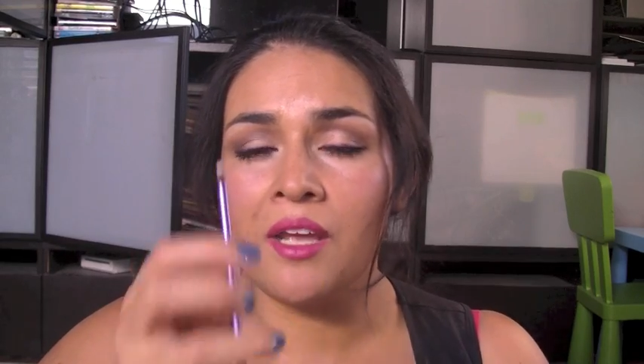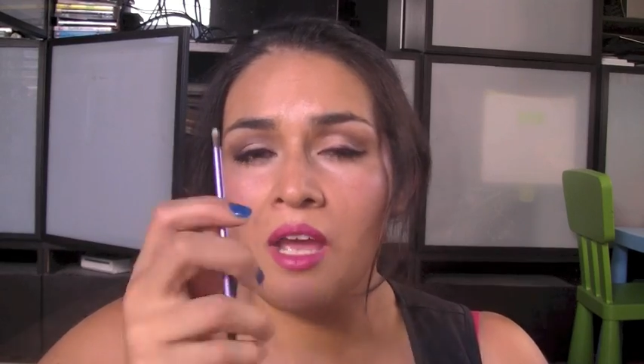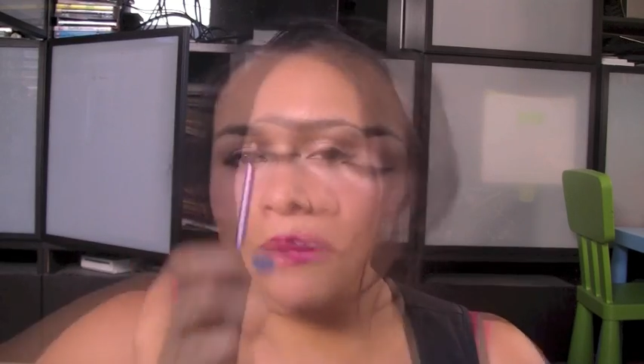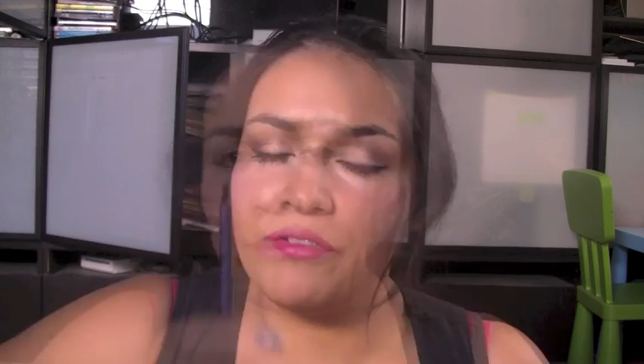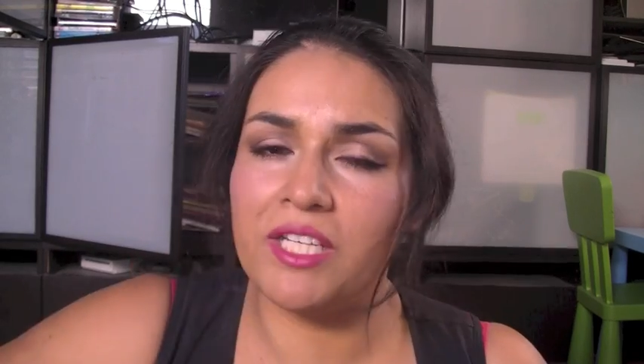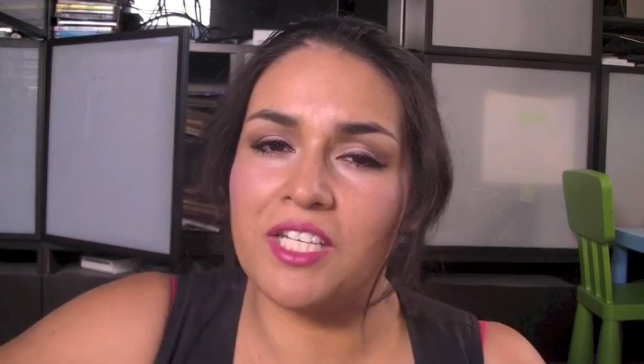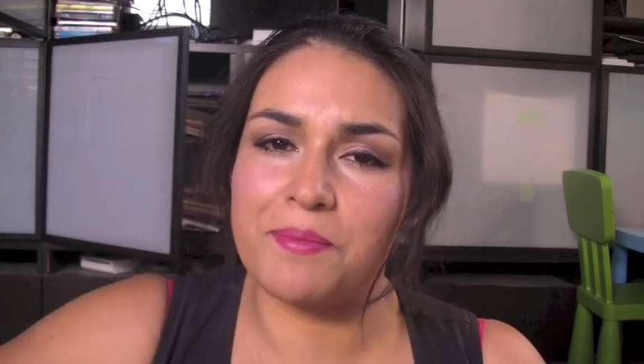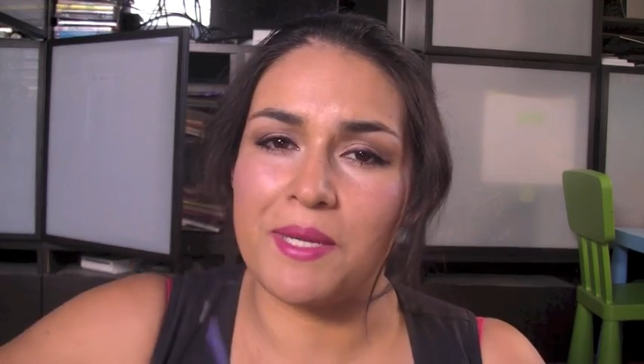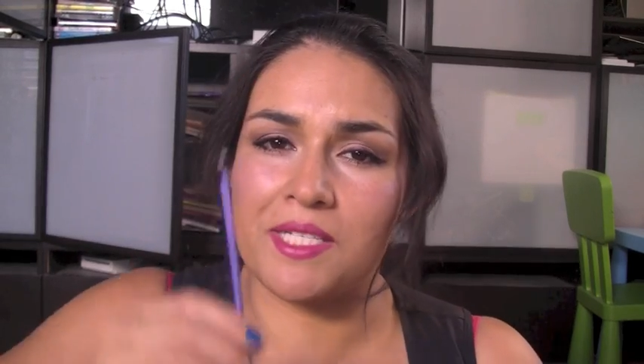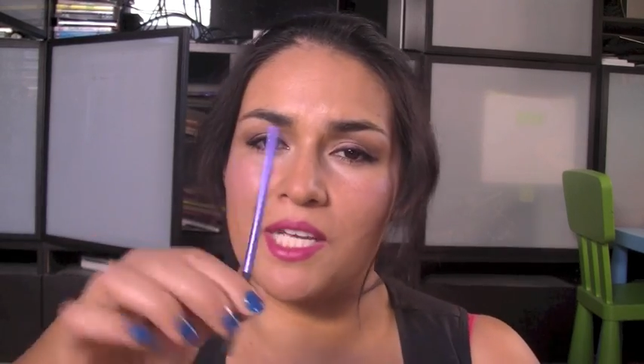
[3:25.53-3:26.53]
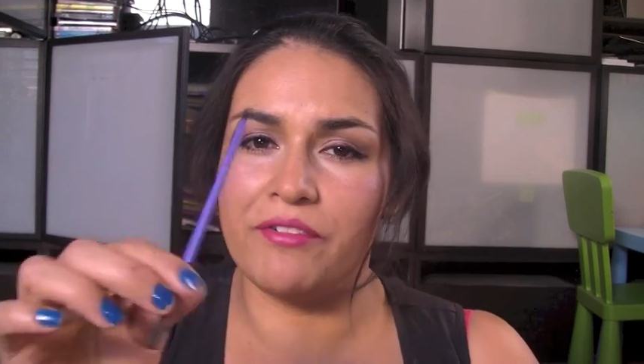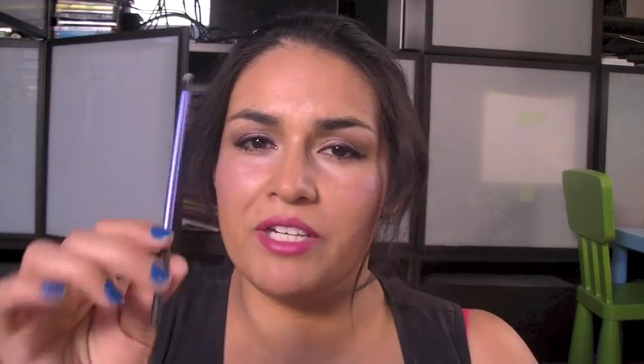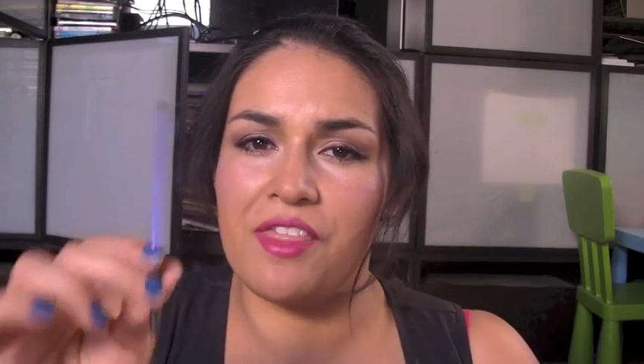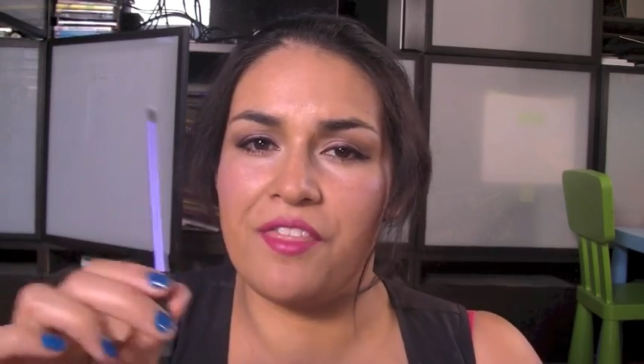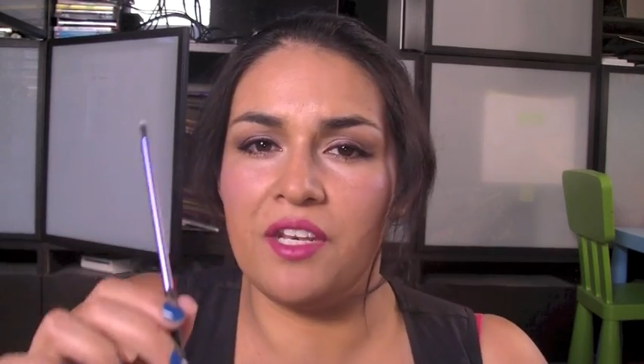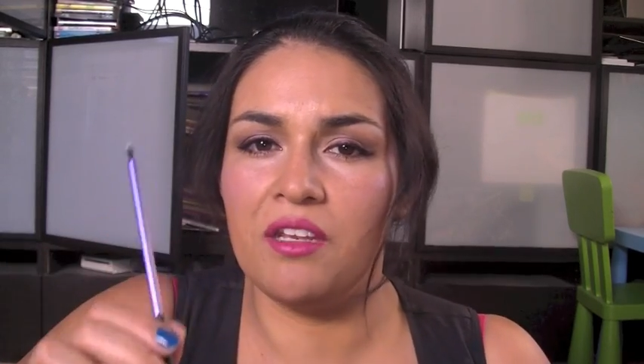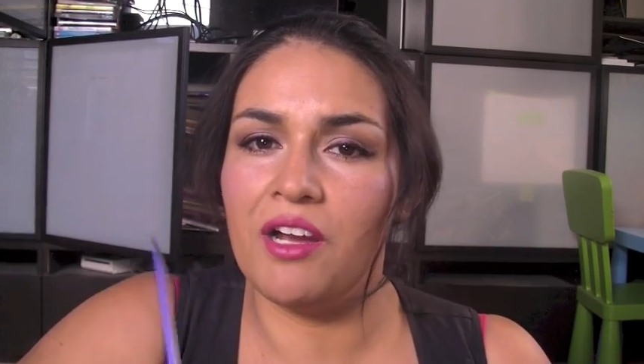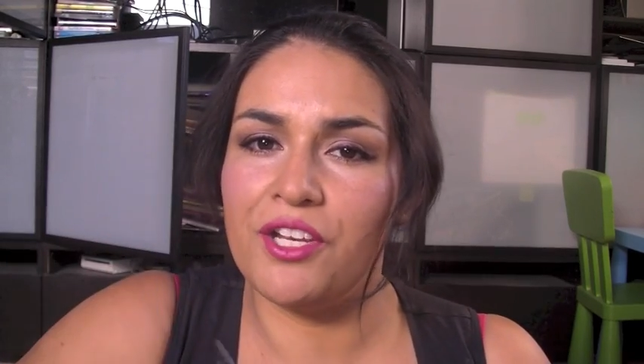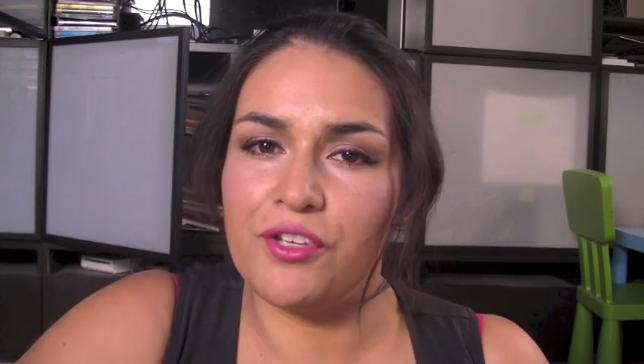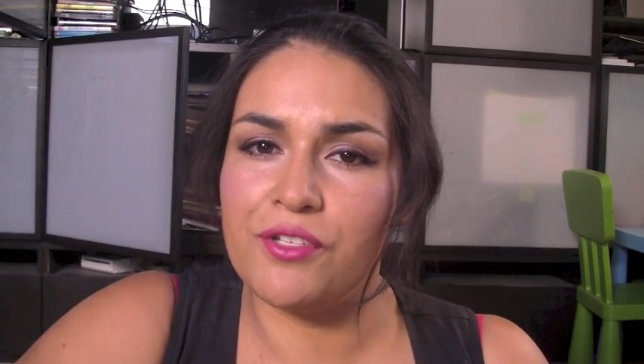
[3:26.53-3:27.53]
I wouldn't really expect to get a really thin
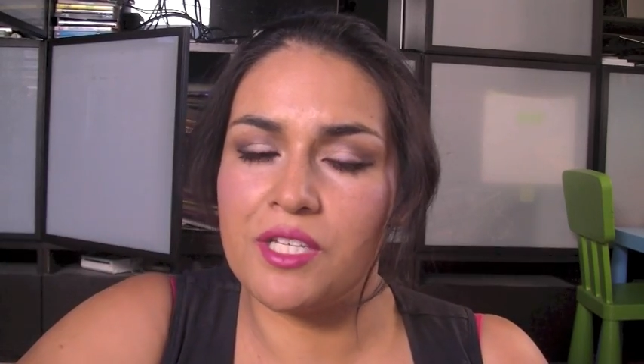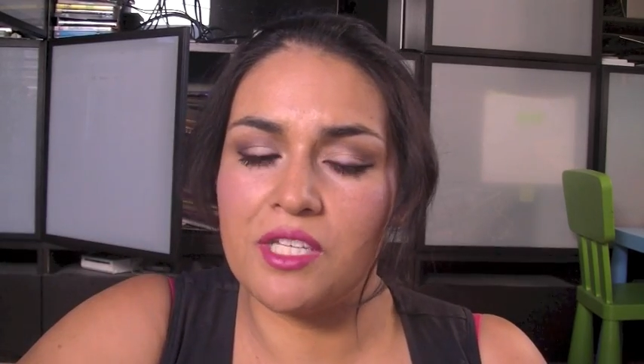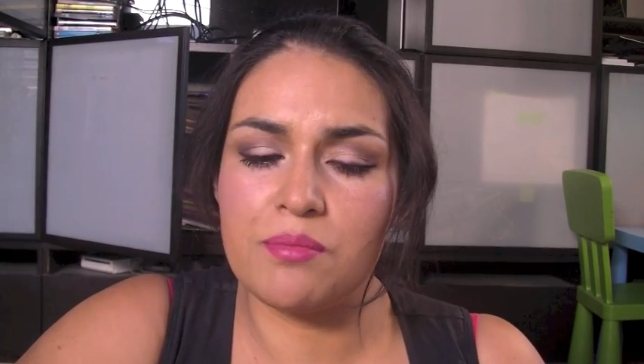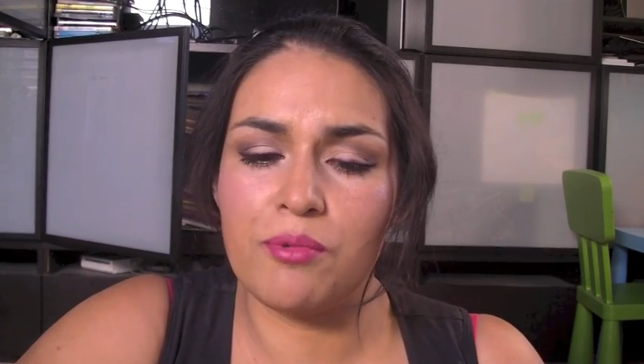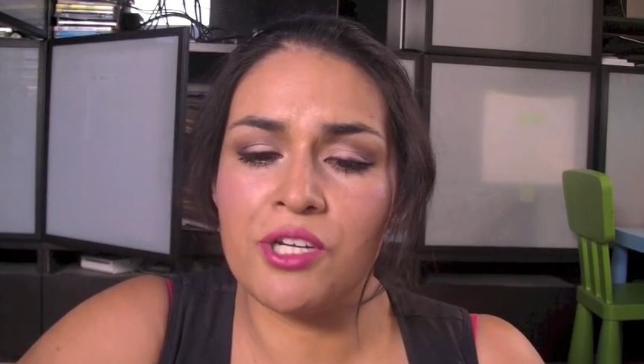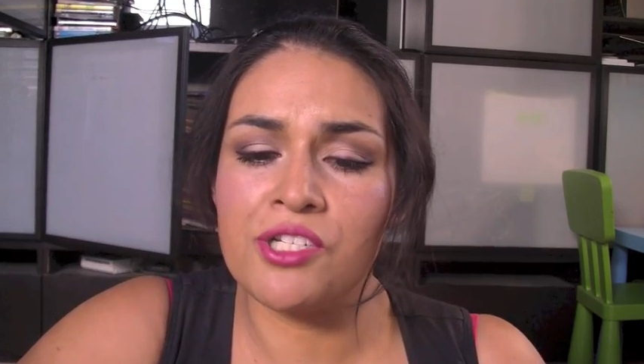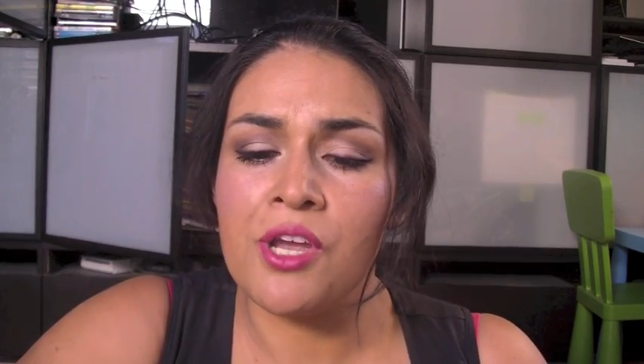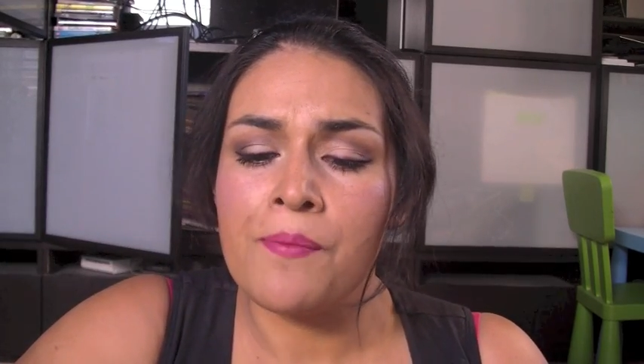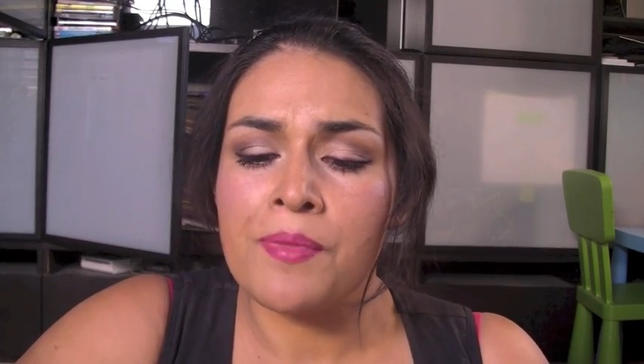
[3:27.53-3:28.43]
line using this brush,